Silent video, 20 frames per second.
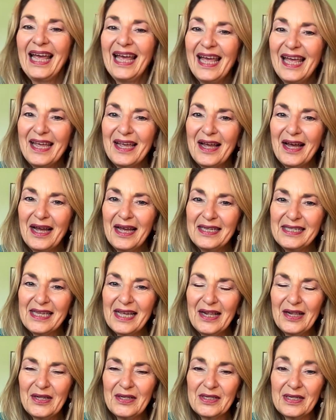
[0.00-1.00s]
Hey guys,
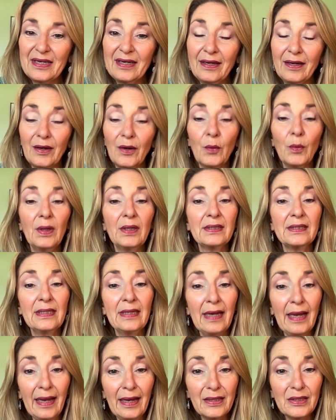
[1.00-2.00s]
Allison here. Well,
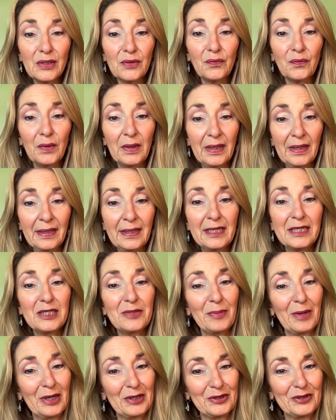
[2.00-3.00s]
today is a really
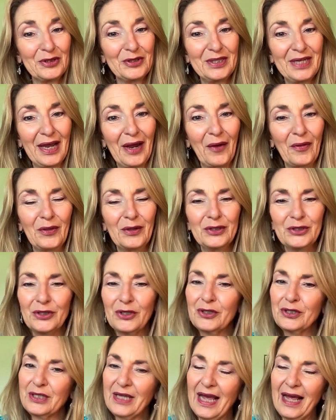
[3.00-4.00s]
special day on the
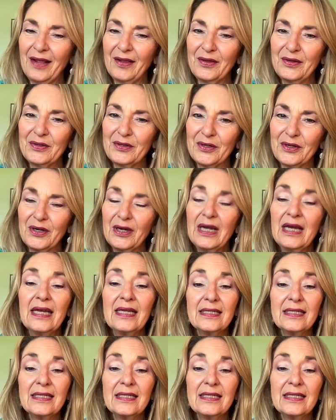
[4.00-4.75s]
church calendar.